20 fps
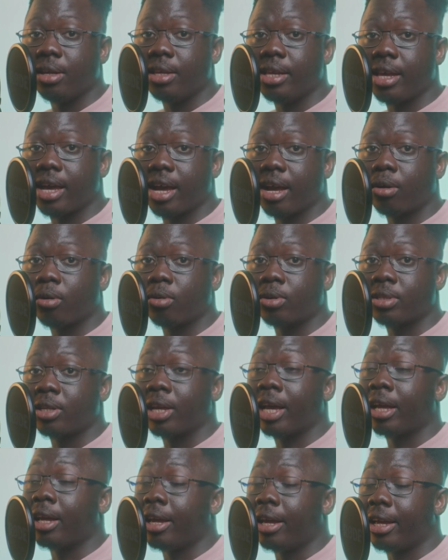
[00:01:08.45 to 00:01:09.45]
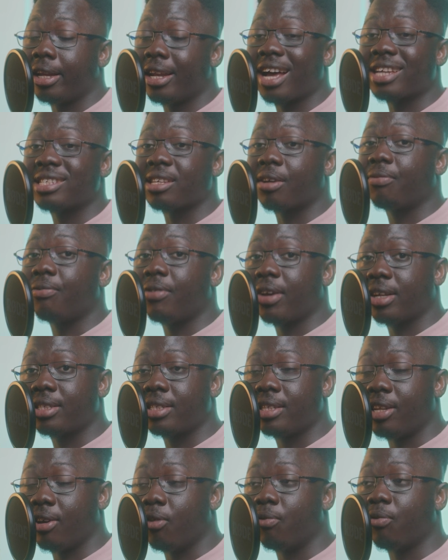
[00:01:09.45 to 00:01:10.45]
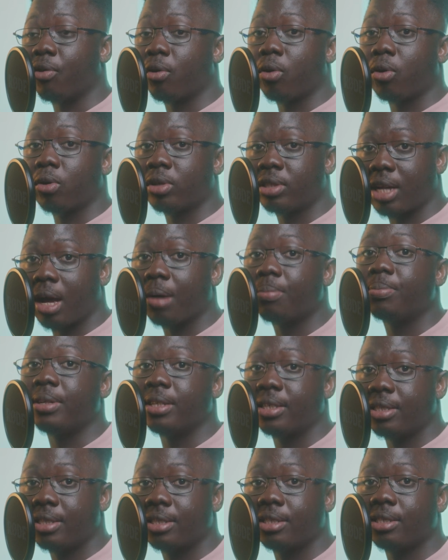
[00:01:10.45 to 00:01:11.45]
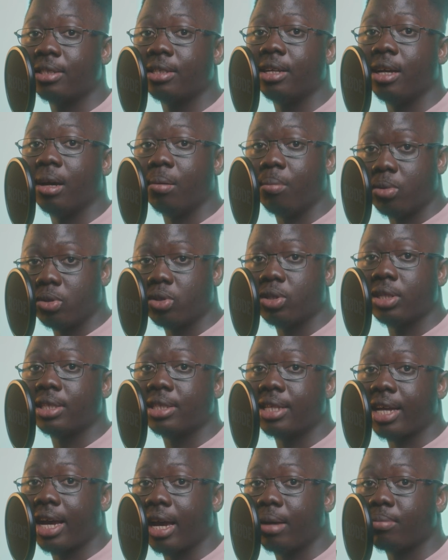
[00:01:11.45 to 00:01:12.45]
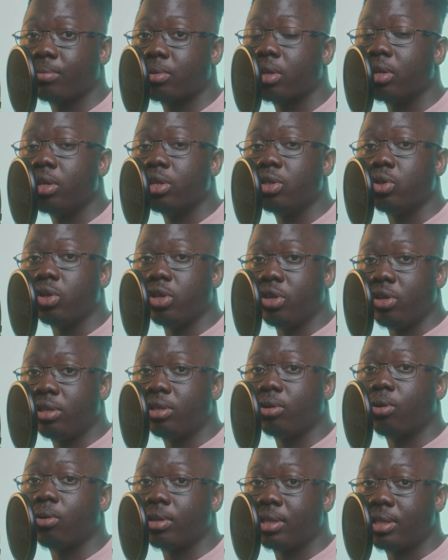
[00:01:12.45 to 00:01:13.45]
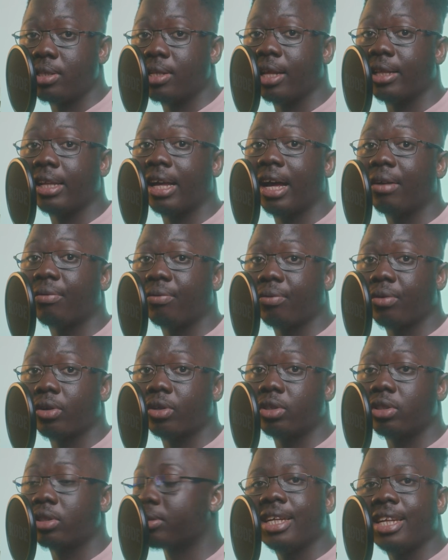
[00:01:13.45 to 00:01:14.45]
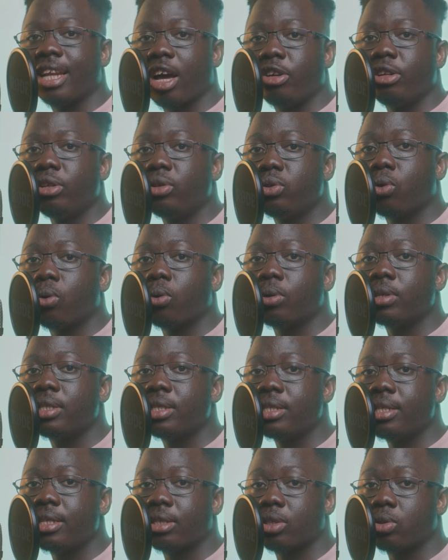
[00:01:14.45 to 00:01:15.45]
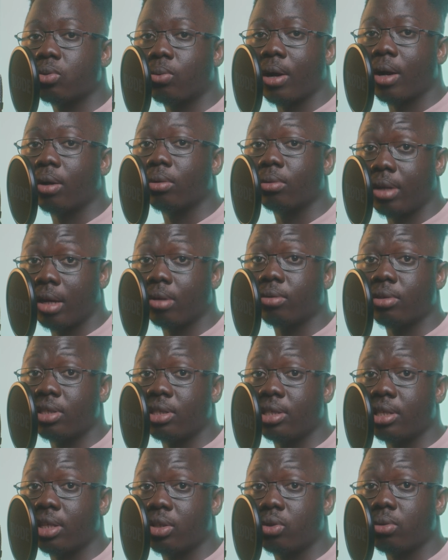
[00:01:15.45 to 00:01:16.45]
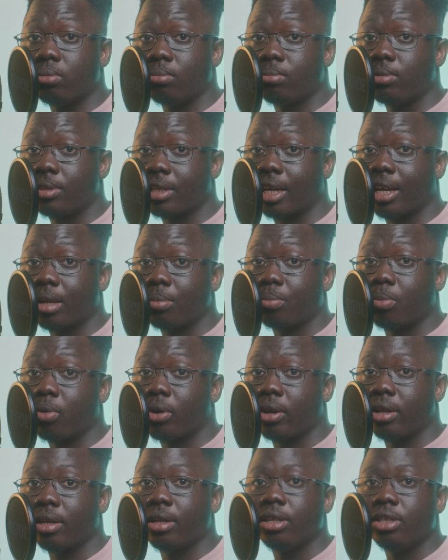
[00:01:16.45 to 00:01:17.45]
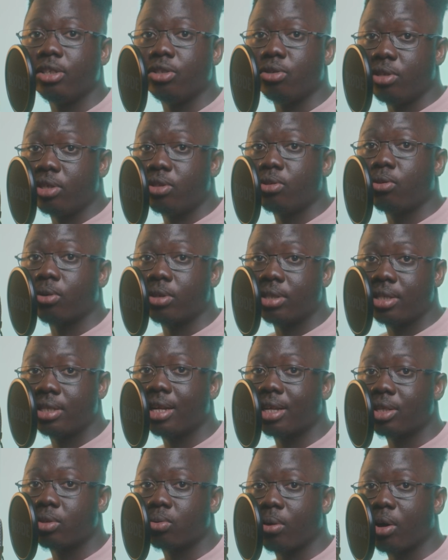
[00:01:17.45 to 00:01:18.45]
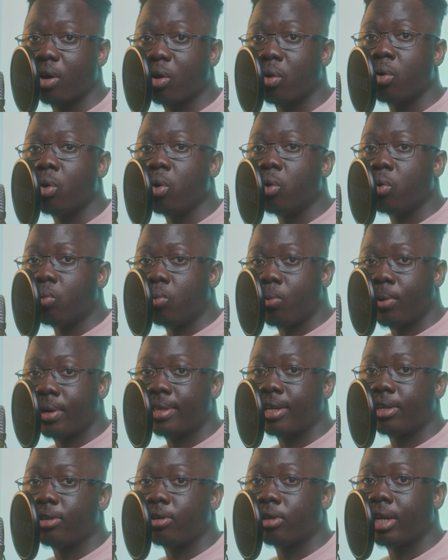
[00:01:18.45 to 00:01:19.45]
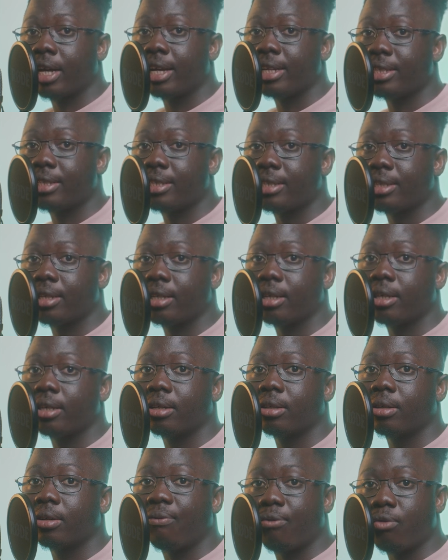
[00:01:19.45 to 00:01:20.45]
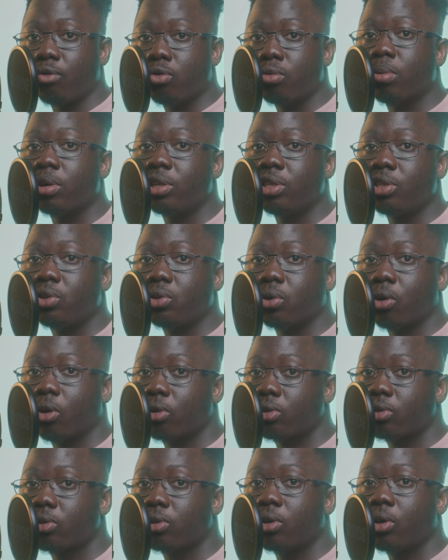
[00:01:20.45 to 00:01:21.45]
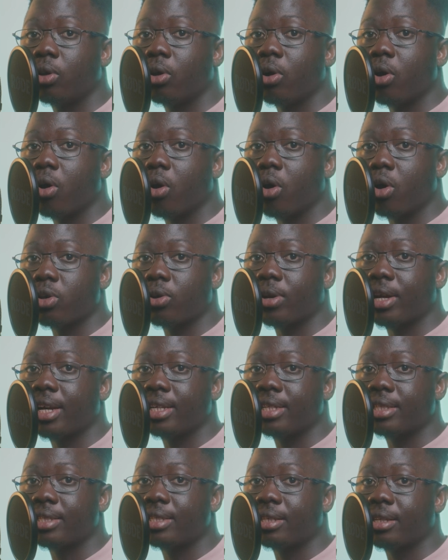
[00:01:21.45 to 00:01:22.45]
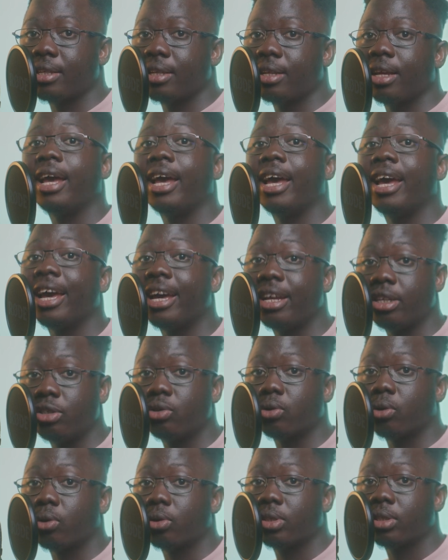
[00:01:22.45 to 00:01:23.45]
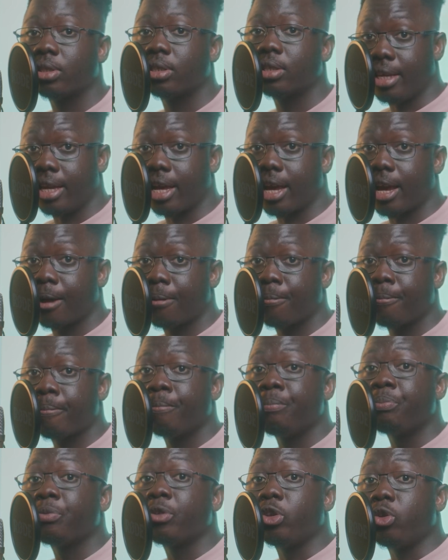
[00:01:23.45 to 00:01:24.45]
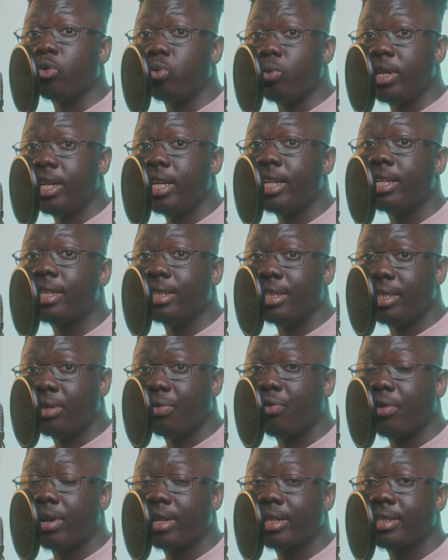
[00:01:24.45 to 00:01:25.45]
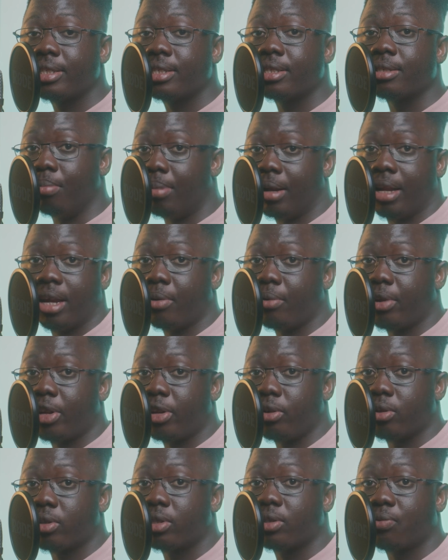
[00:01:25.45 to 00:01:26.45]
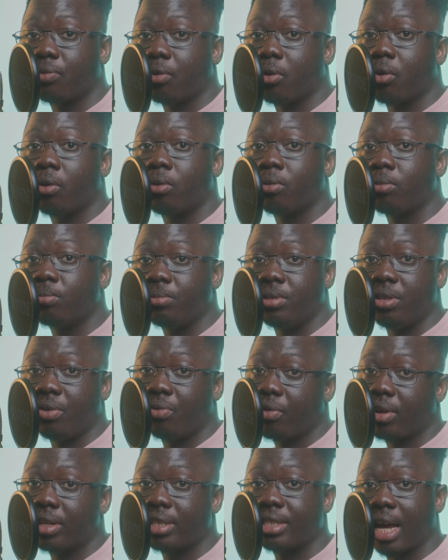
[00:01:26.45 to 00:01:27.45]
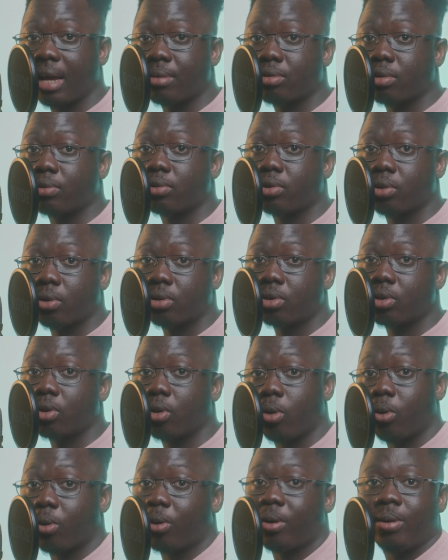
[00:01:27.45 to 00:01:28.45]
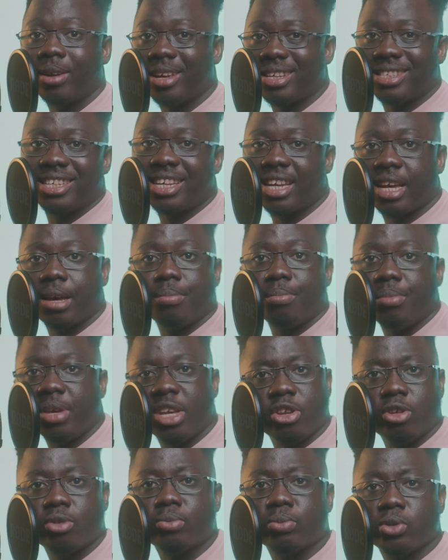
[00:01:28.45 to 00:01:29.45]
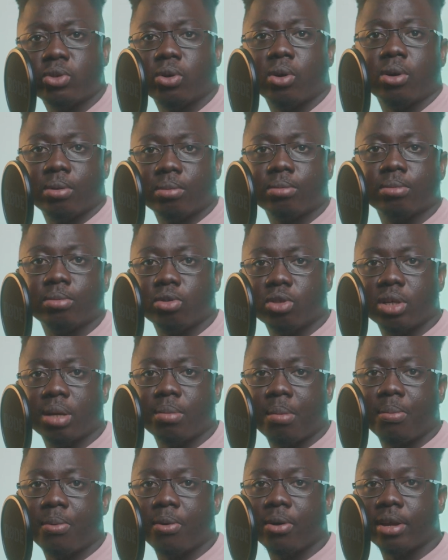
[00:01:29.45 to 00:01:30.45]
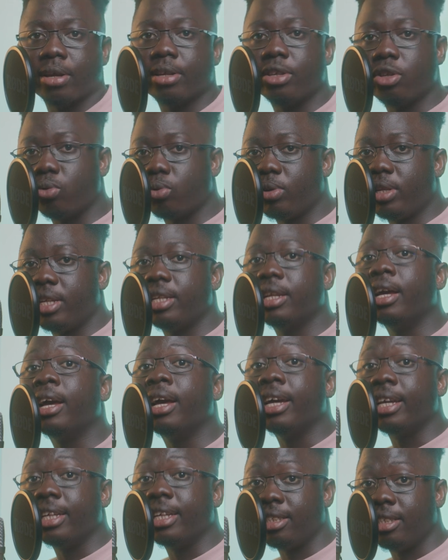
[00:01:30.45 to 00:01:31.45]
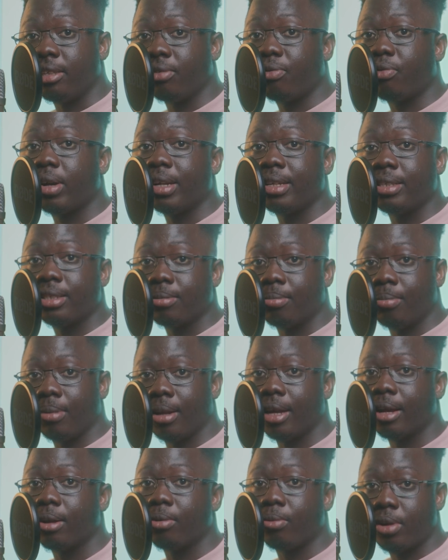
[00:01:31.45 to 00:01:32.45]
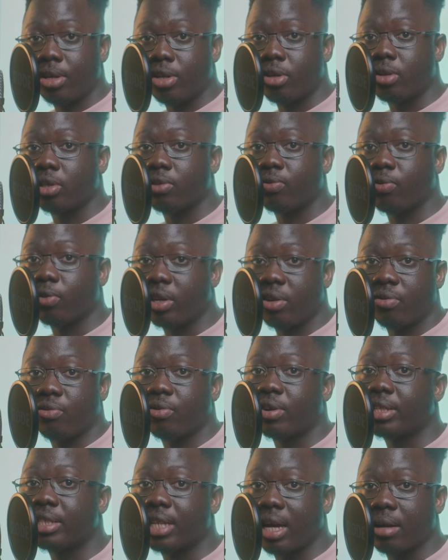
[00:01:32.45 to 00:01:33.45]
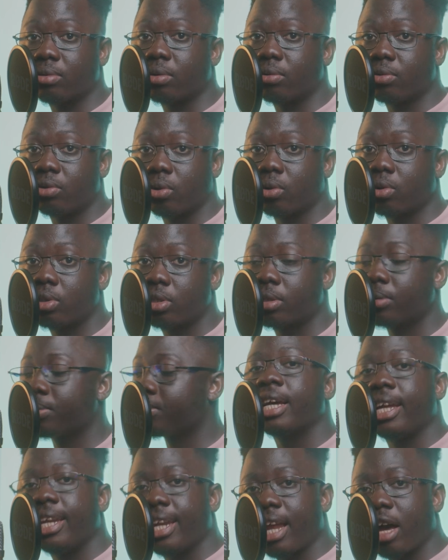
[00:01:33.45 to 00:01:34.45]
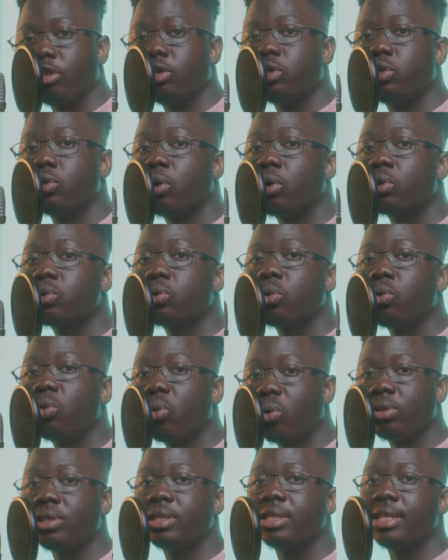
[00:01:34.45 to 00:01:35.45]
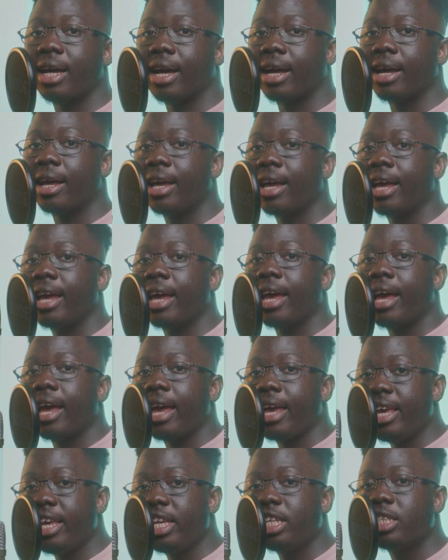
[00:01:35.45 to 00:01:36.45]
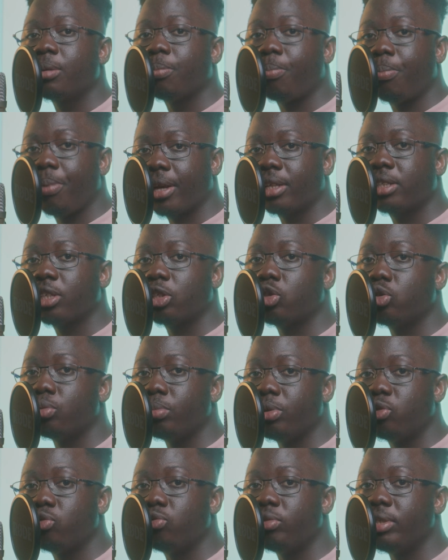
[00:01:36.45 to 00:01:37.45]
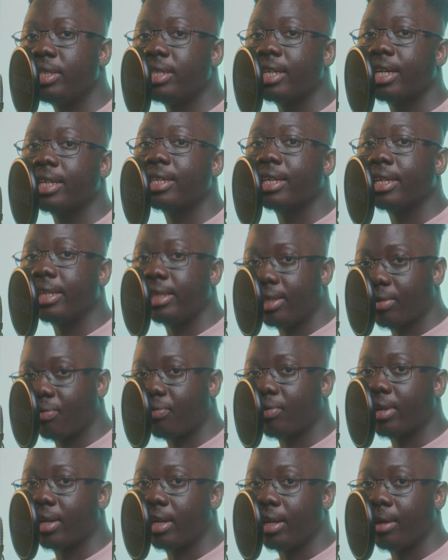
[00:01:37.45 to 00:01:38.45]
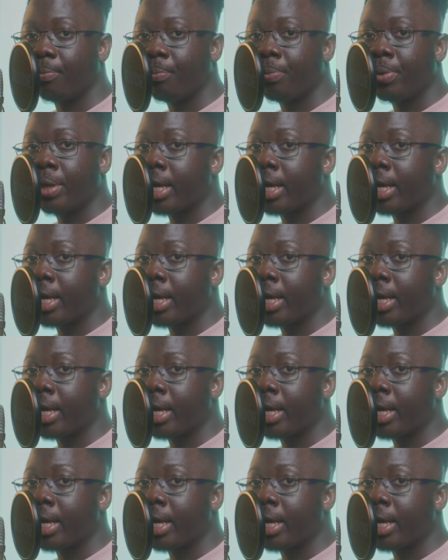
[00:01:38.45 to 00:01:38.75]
Yeah, because it, it does affect the overall sharpness most of the times, so you need to consider that first. Now you need to consider as well, now this is the second point, you need to consider as well whether you're editing a full body shot or you're editing a head shot. Yeah, you will need different blur radius for different types of shots, or is it a medium shot? You get my point? You will need different blur radius for different types of shots. Now you should also note that each picture should be treated differently.